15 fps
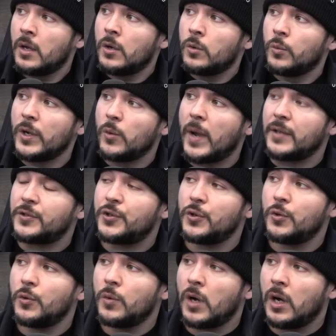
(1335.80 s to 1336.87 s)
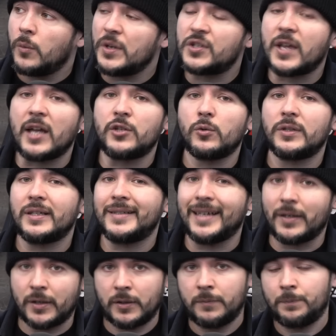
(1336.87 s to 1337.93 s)
we went to uh, we scheduled a
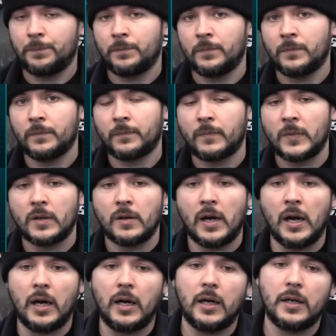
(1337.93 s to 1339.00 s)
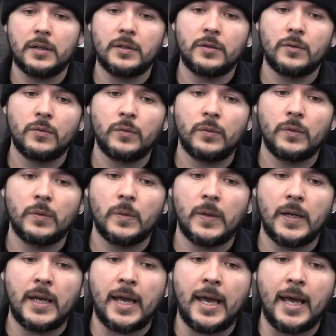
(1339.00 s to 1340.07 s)
dinner uh,
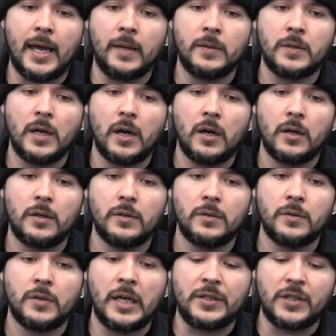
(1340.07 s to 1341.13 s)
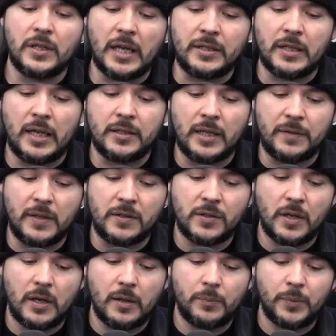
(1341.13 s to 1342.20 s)
and uh, it's it's it's at this
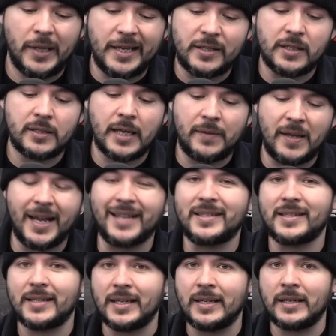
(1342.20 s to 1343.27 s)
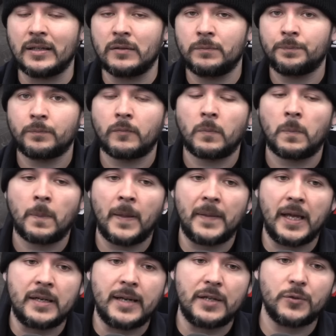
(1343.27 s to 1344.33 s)
uh, place. It's got, they got skiing and they
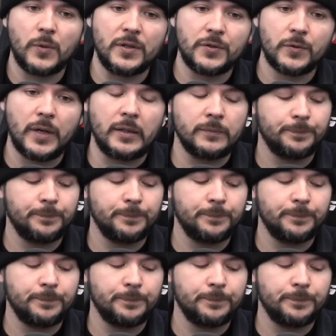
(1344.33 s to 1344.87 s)
got a nice restaurant.